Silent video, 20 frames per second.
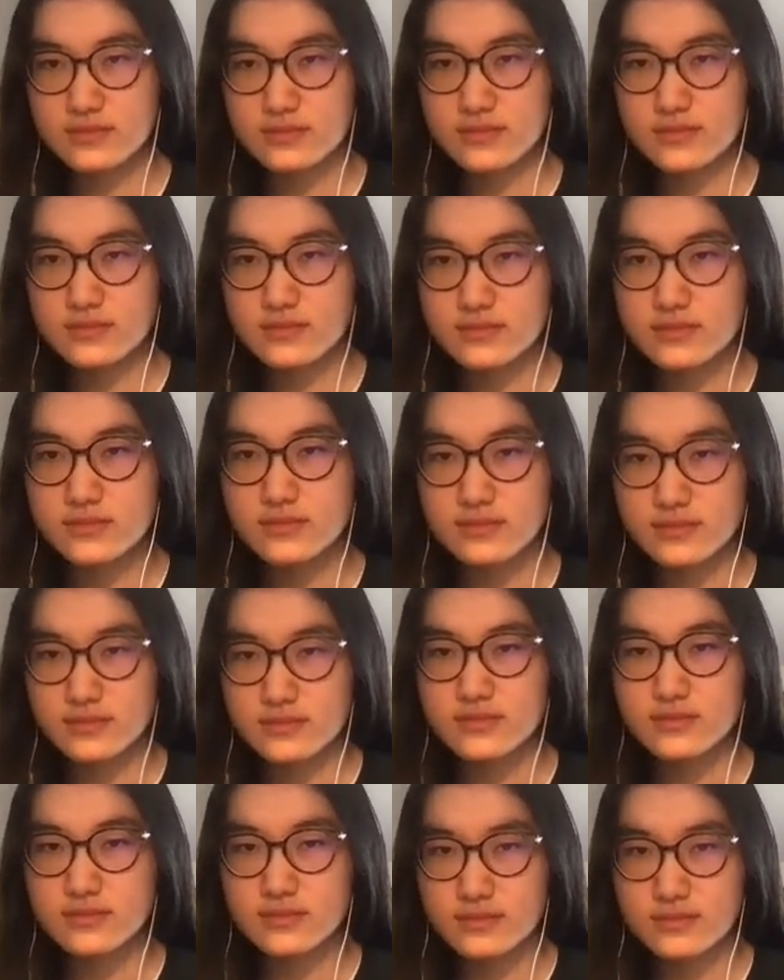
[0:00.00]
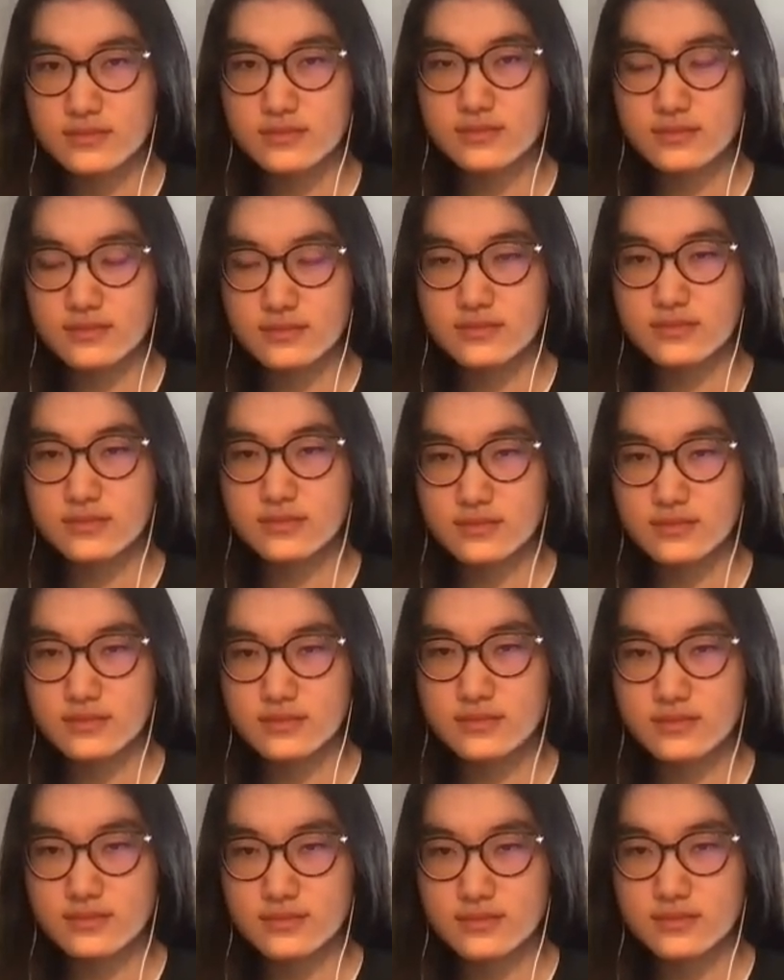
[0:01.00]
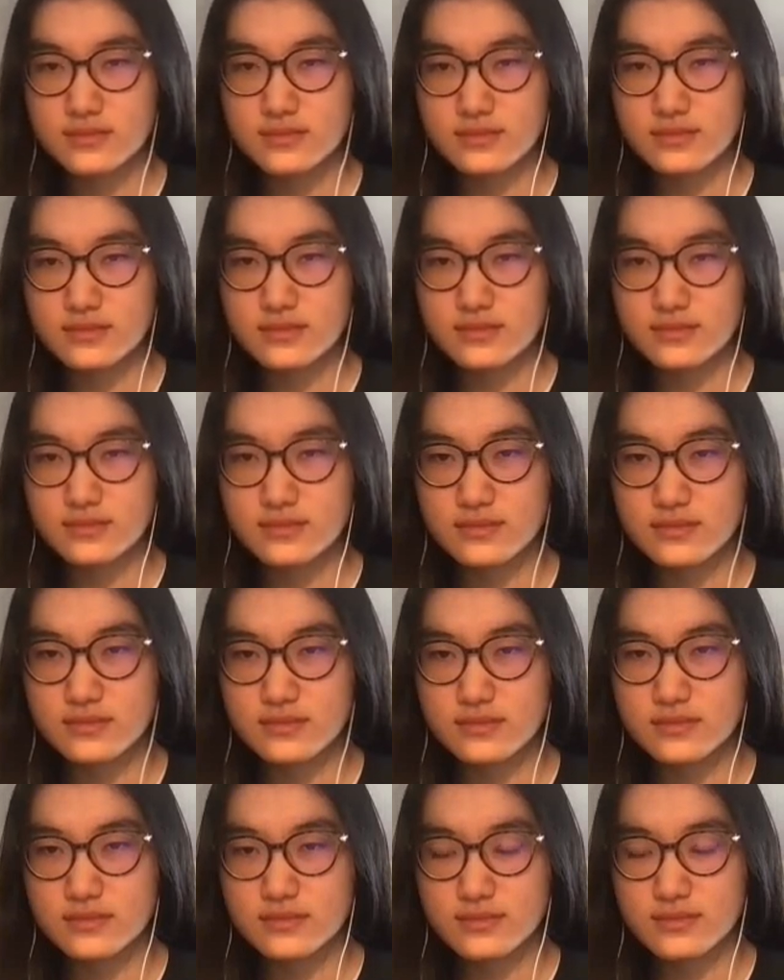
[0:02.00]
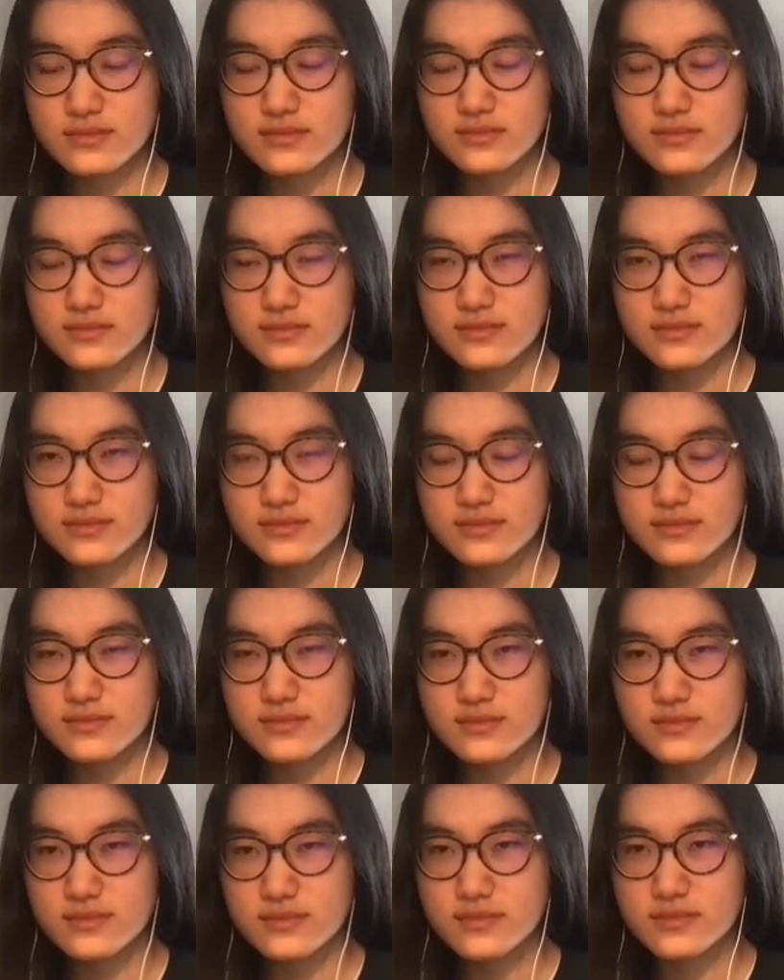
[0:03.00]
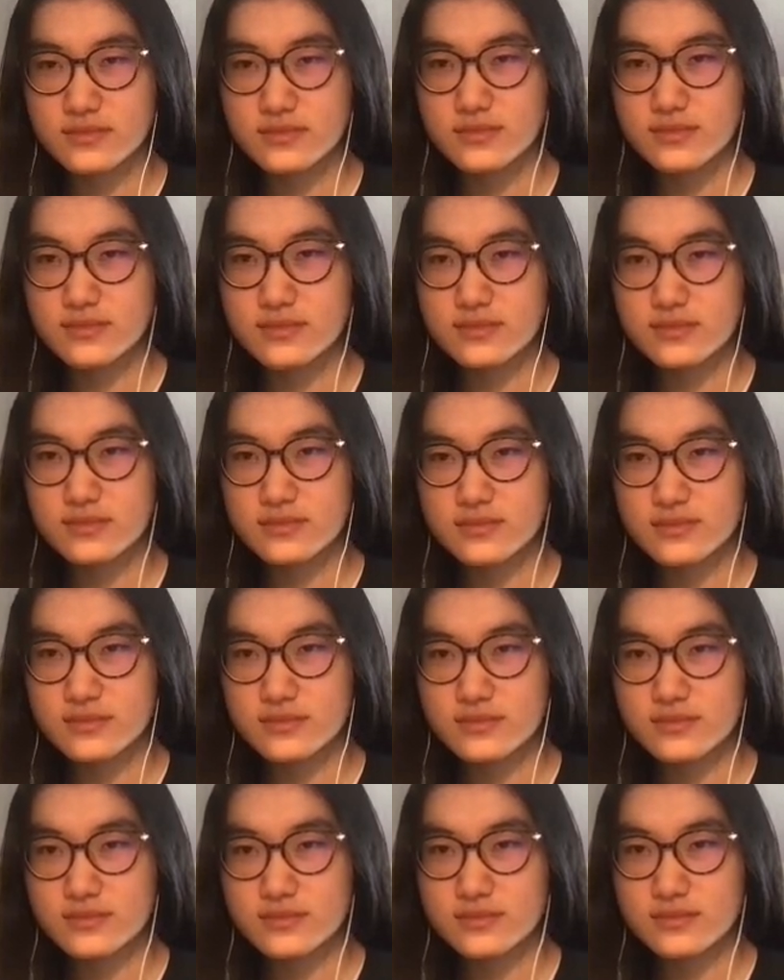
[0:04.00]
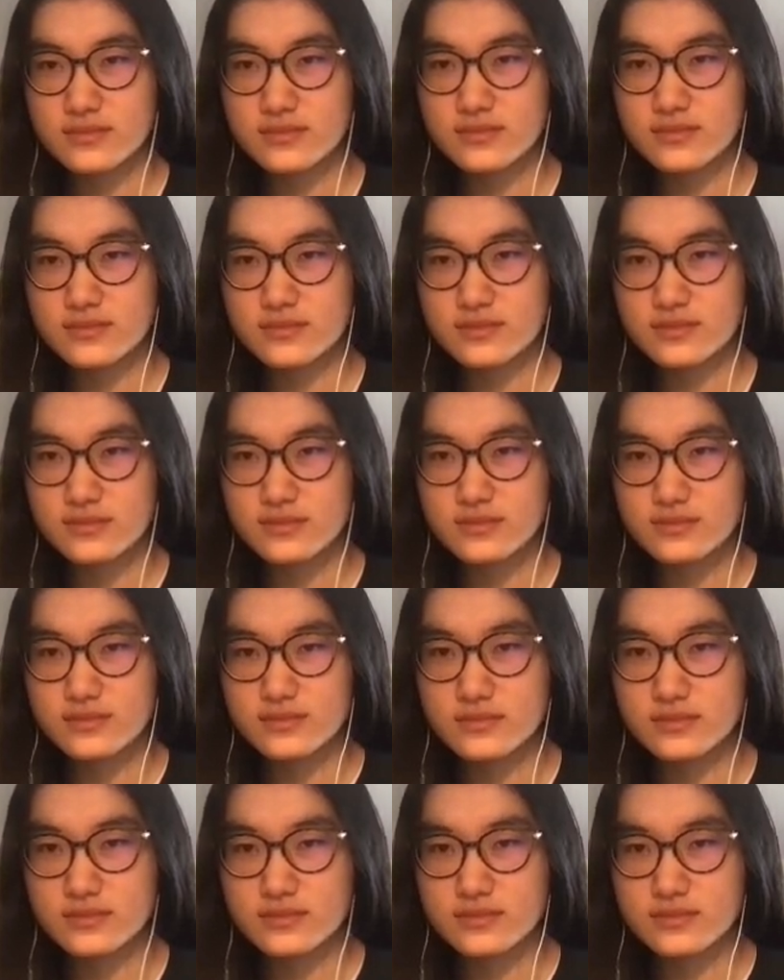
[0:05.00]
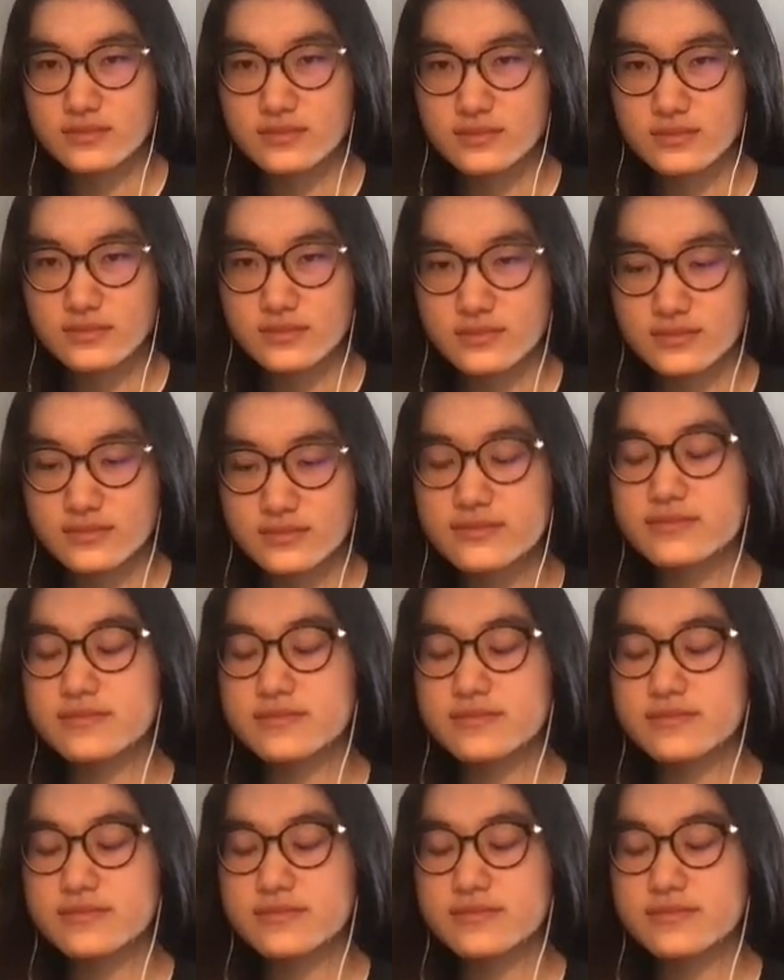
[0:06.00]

(silent)